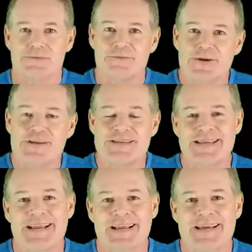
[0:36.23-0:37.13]
The
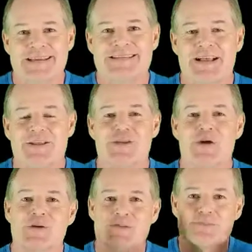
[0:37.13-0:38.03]
first thing I got to
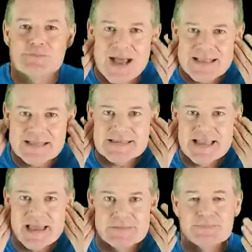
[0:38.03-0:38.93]
tell you though is
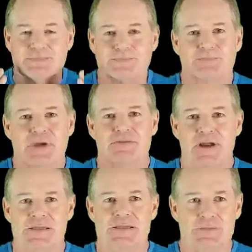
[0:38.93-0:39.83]
mindset.
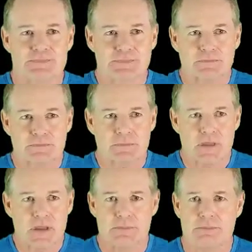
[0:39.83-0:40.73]
My friends,
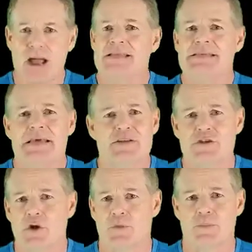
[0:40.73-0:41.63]

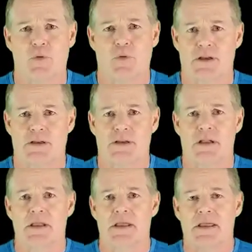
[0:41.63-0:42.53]
mindset is so
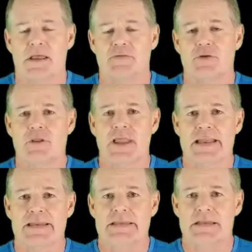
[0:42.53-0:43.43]
important. If
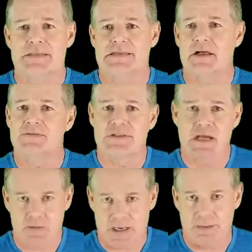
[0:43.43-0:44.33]
you're letting
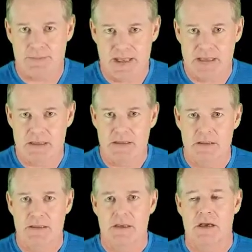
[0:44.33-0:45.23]
self-doubt come
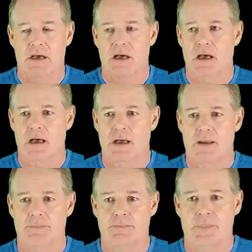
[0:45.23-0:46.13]
in,
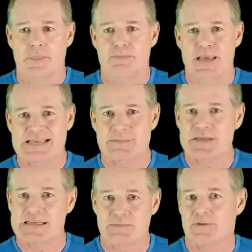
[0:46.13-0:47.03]

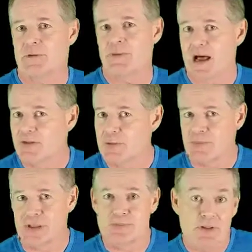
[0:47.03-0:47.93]
pessimism from
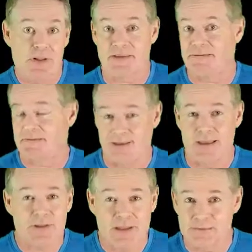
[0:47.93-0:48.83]
other people
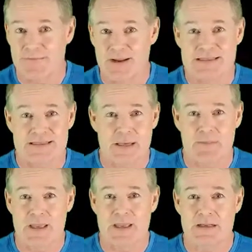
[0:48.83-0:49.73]
like family and
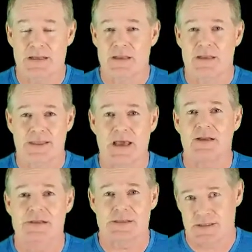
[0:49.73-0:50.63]
friends come in,
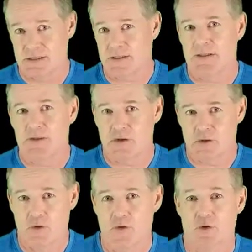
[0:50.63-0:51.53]
that'll
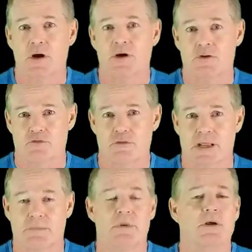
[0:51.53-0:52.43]
steal your
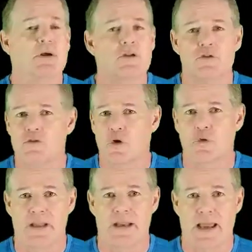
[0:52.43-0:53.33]
dream.
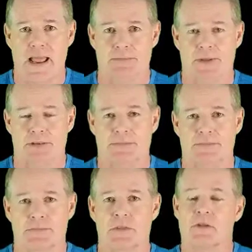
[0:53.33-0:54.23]
Don't let it happen.